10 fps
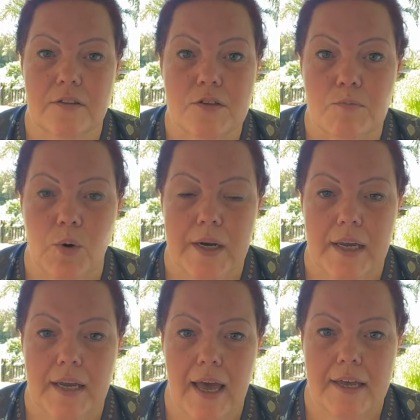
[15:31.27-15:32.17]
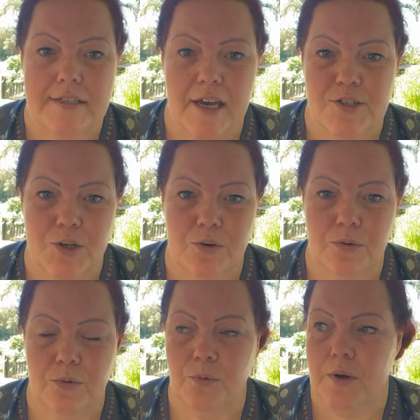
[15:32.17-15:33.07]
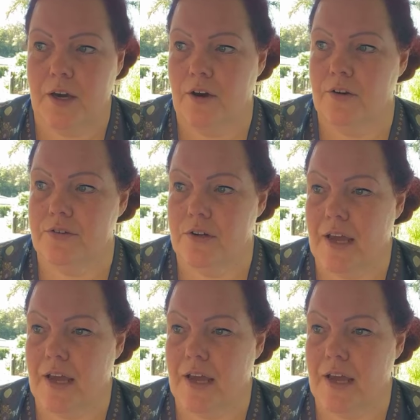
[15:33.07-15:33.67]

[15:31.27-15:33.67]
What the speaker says: this morning as I do, we go,